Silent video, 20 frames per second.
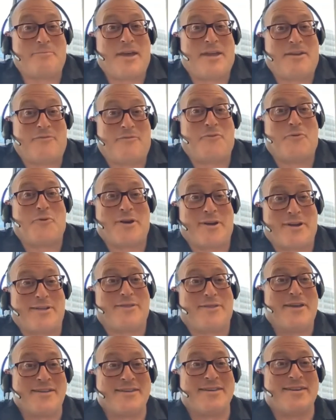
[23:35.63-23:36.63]
metaphoric
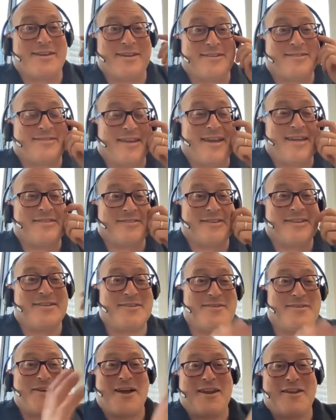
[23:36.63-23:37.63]
thinking in a sense.
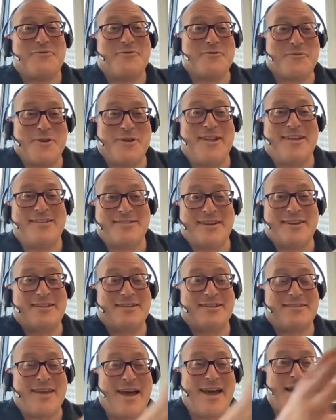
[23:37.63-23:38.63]
You're not even realizing it at
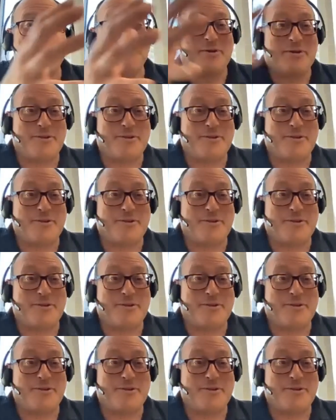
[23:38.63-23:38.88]
the time.